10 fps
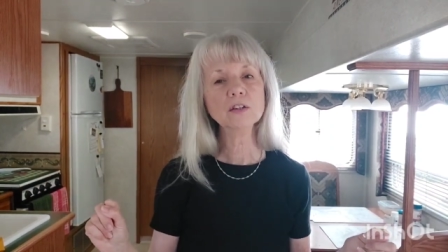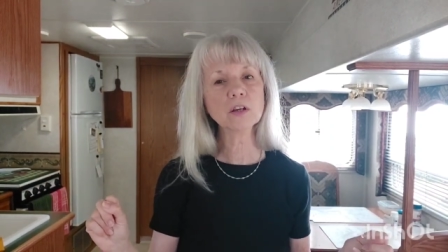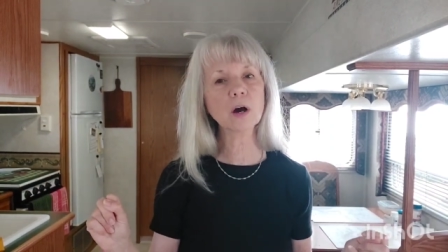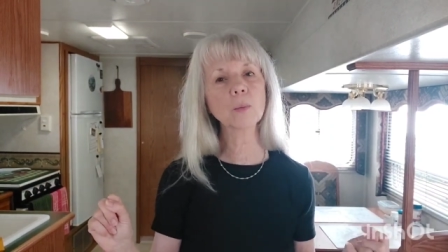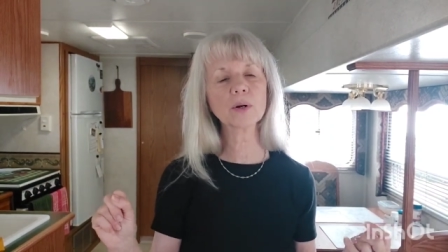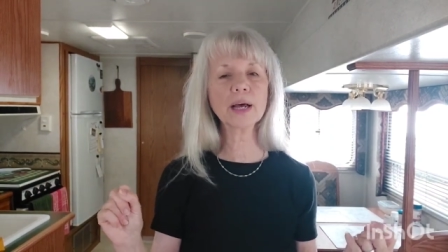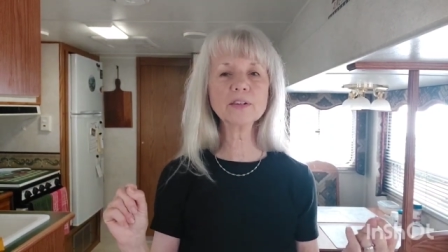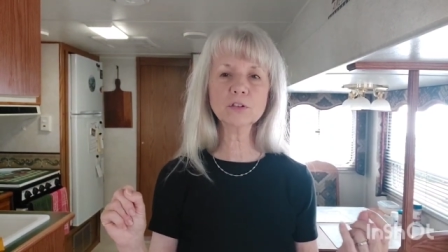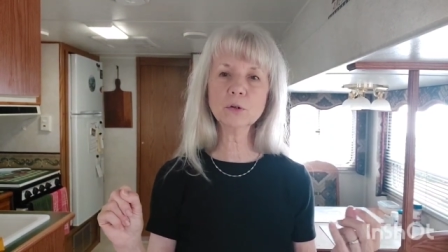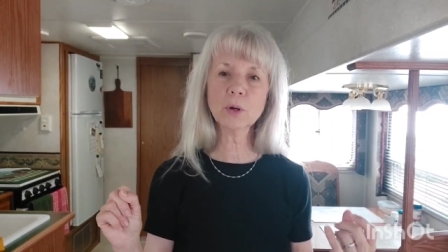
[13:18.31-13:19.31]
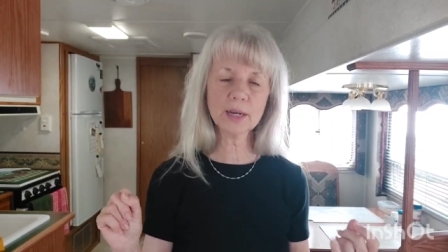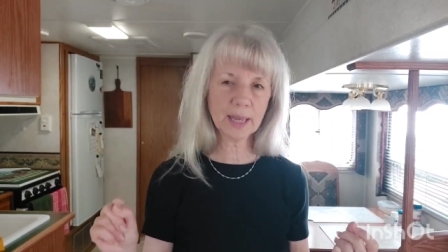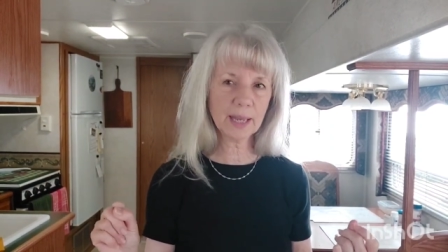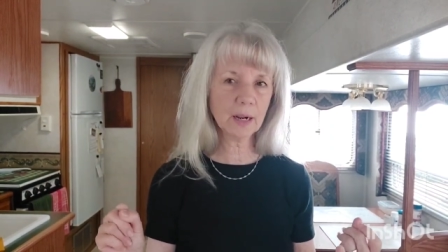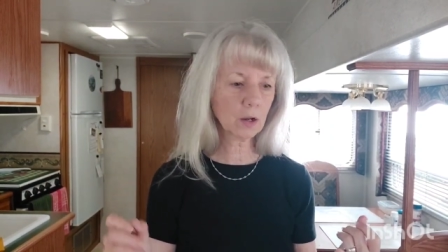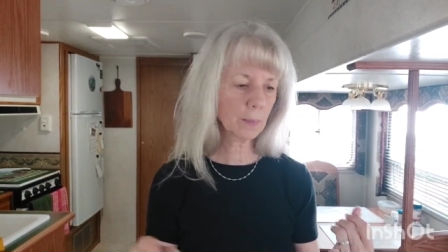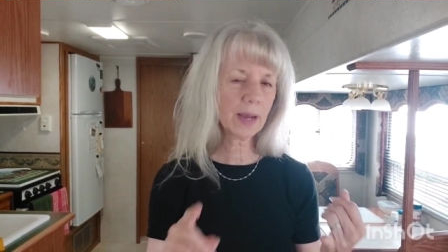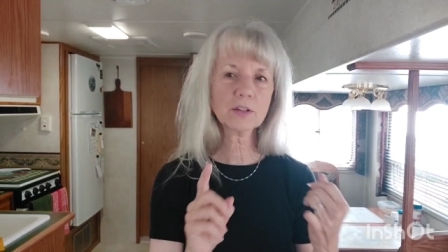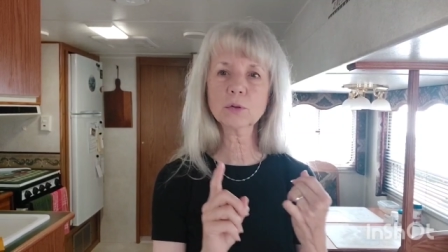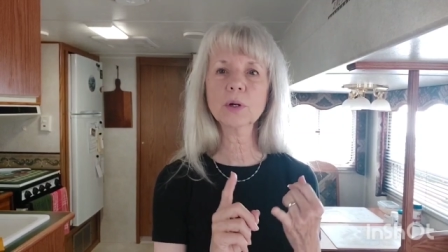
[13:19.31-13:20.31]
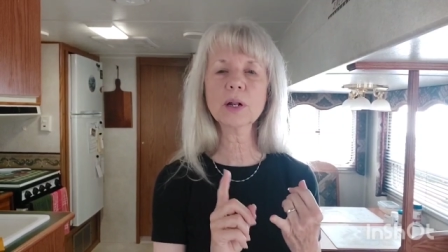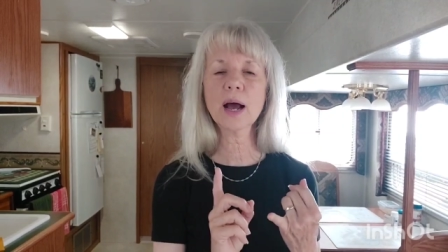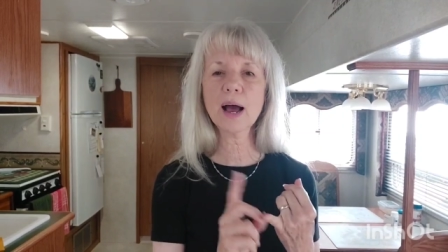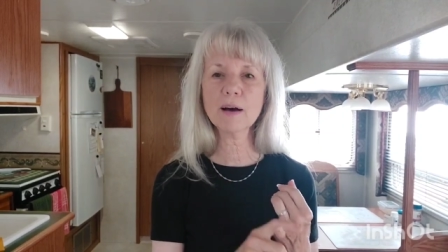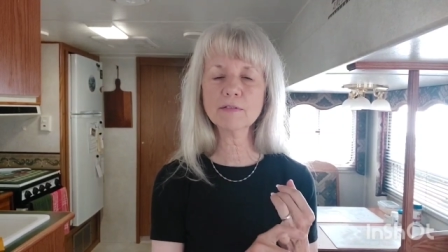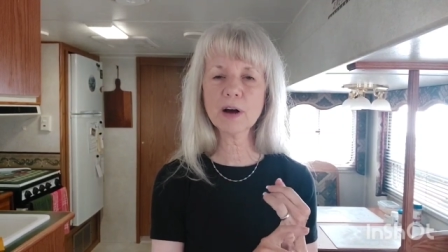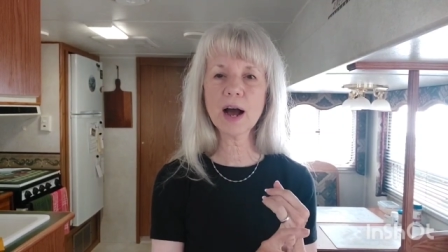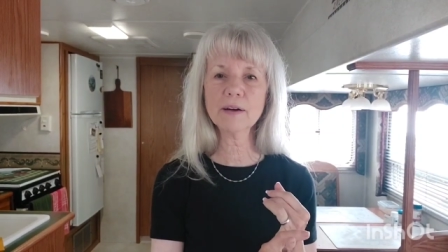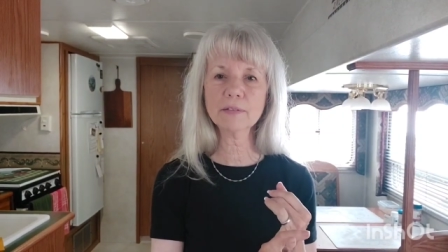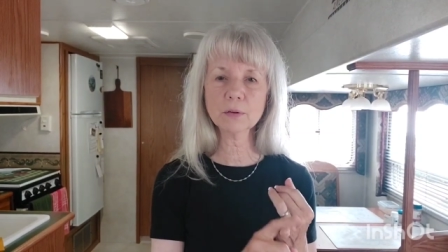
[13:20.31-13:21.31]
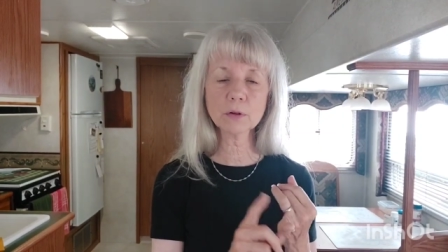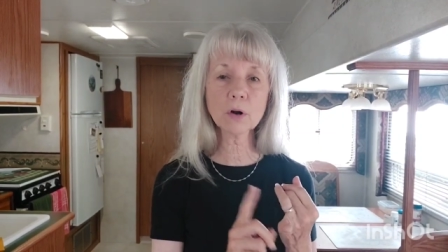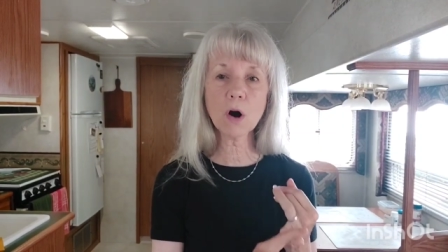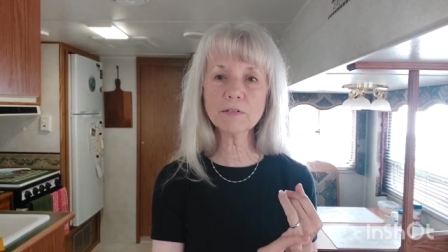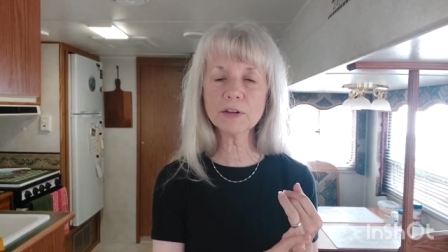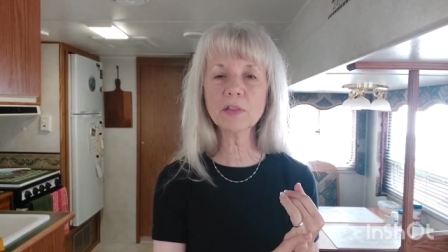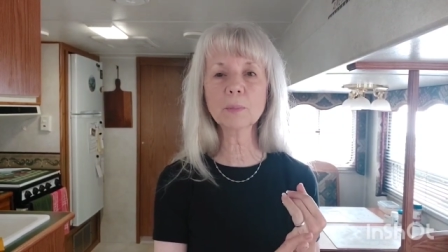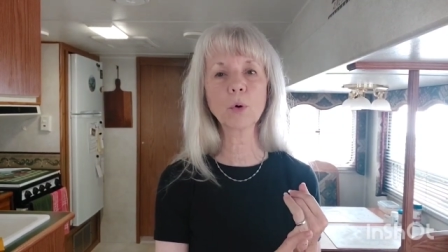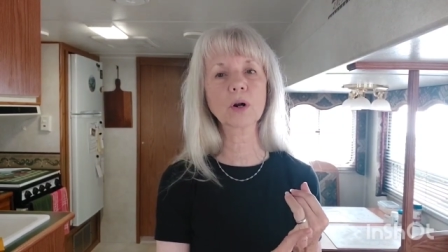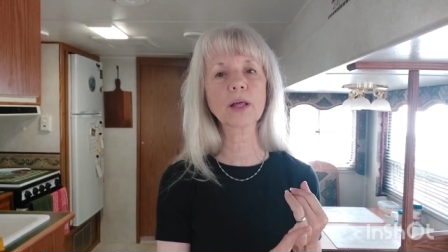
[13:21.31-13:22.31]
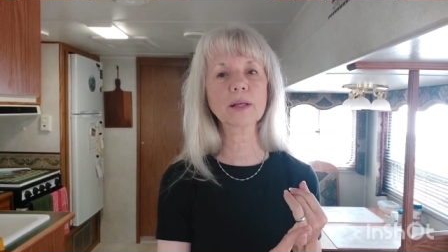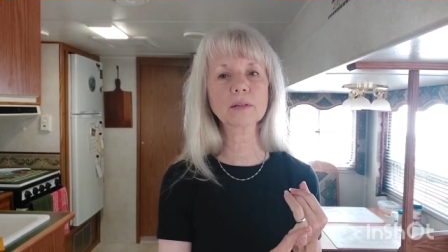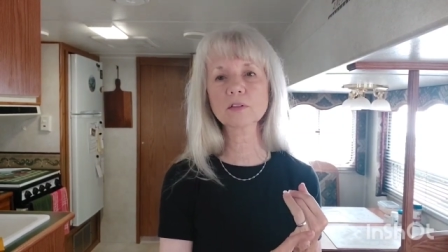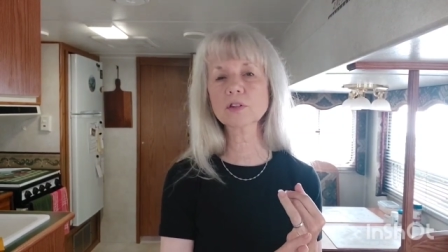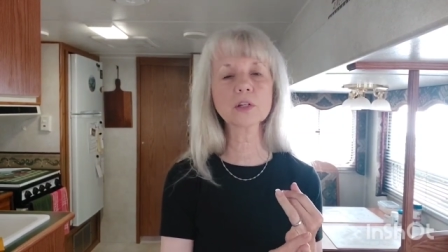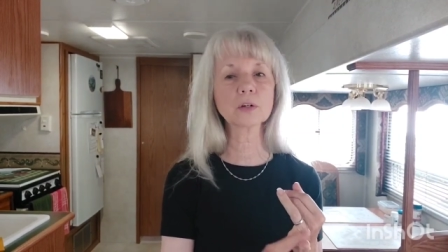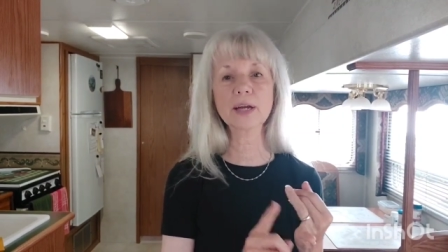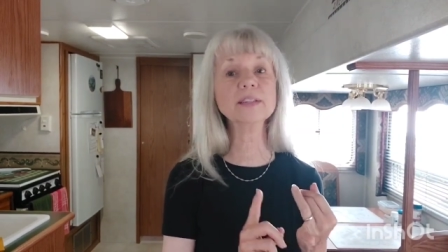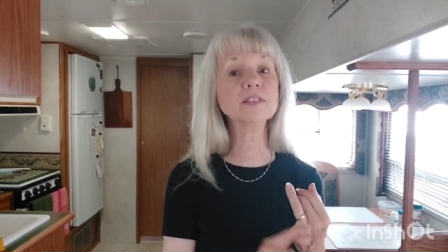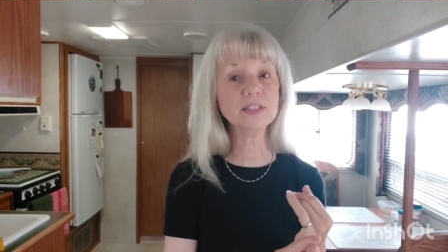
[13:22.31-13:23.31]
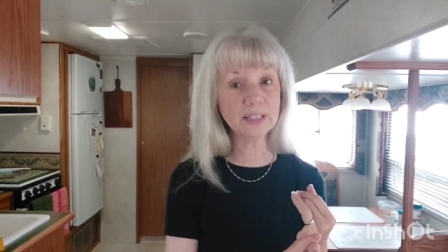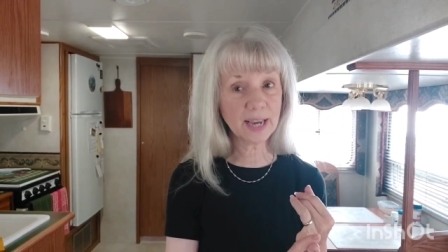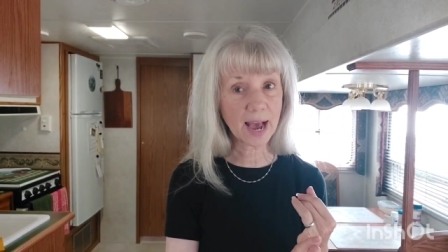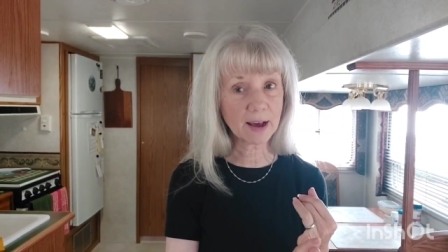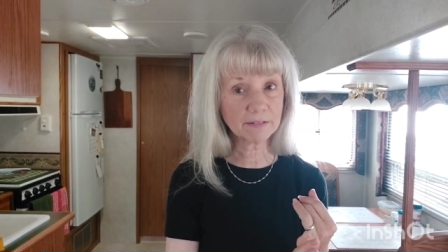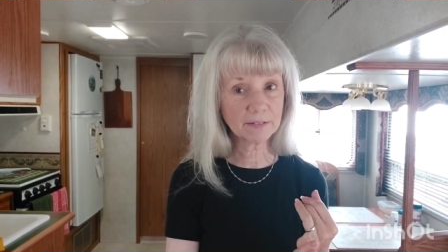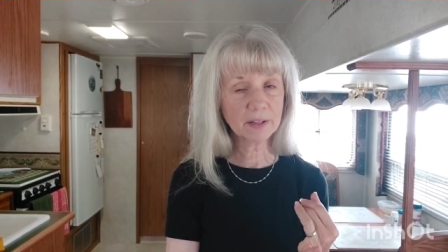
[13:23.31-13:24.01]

So what I do, again, I'll go back to it. I have I have a little coffee in the morning, just a little, it's decaf.